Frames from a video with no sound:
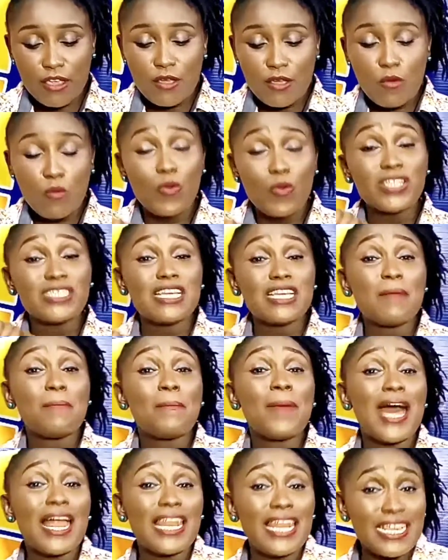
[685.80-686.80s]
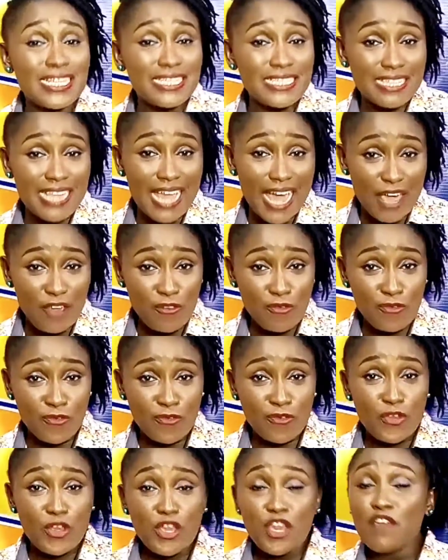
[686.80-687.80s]
with a palette knife.
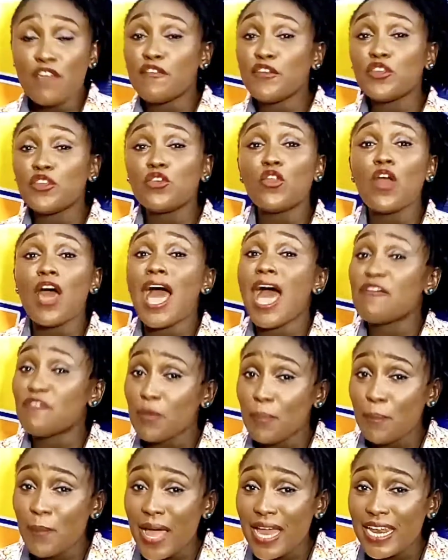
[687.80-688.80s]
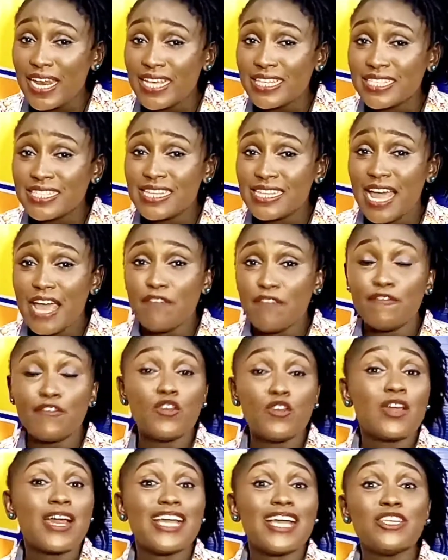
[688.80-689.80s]
If you do not have a palette knife, you
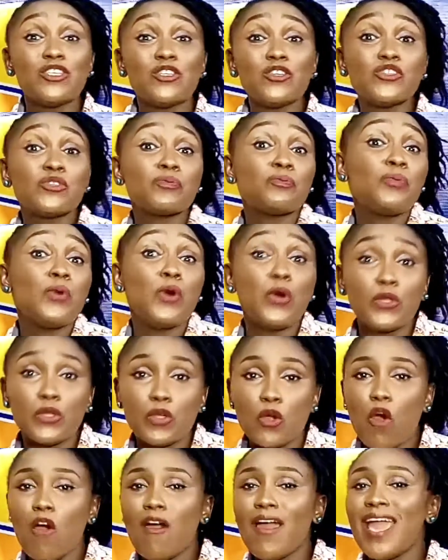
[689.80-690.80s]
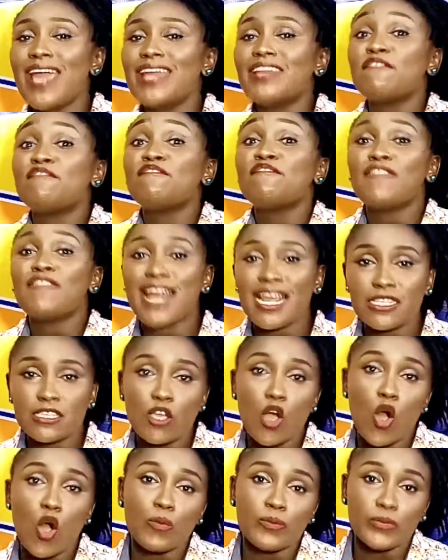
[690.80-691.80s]
can use spoon or any flat
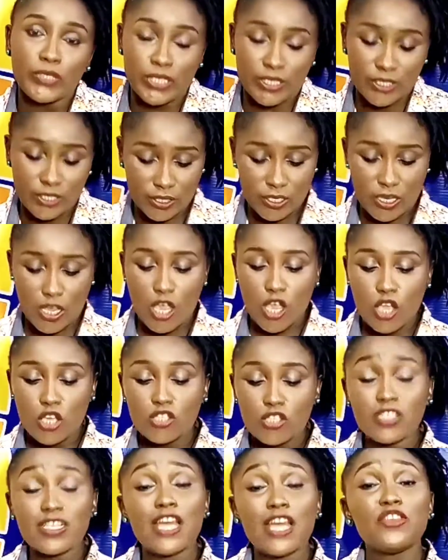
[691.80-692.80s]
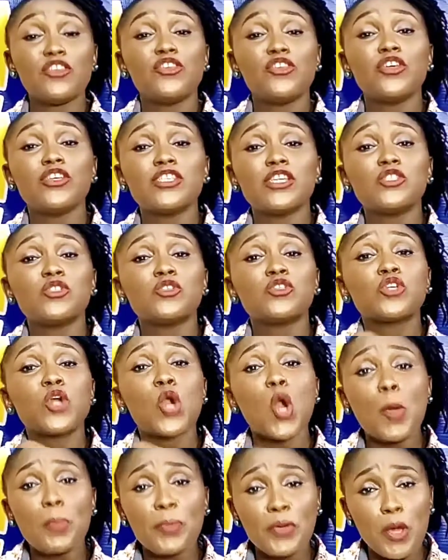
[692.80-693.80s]
object. So now you use it to
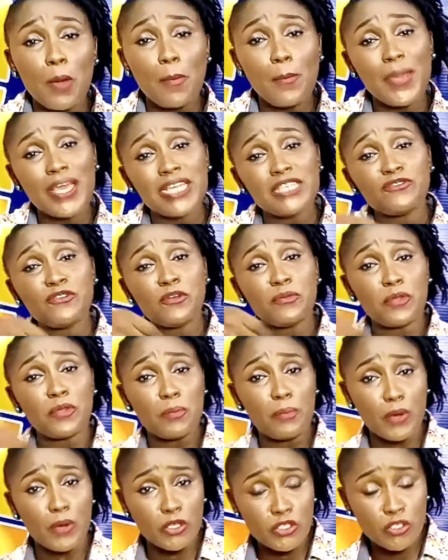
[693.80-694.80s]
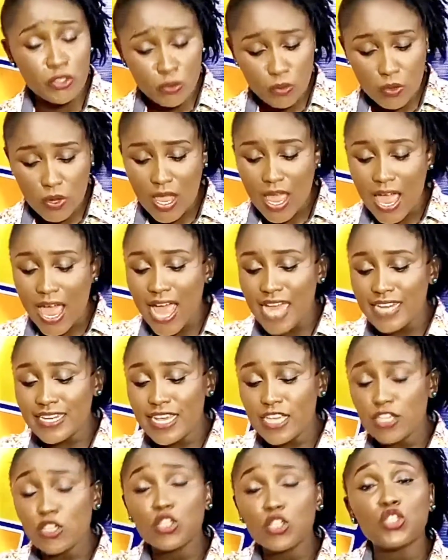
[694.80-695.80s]
scoop your paint from the bottle, and
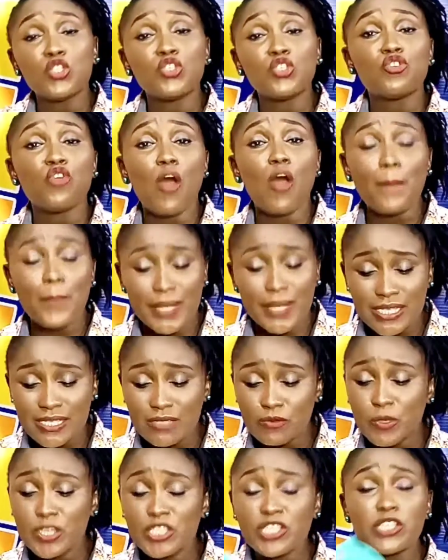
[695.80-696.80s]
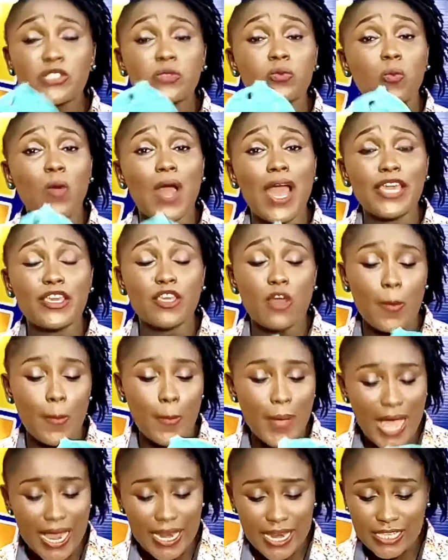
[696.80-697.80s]
then you drop it, which is why your
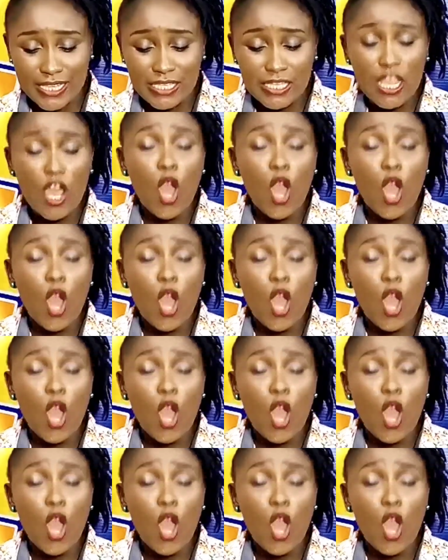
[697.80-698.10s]
palettes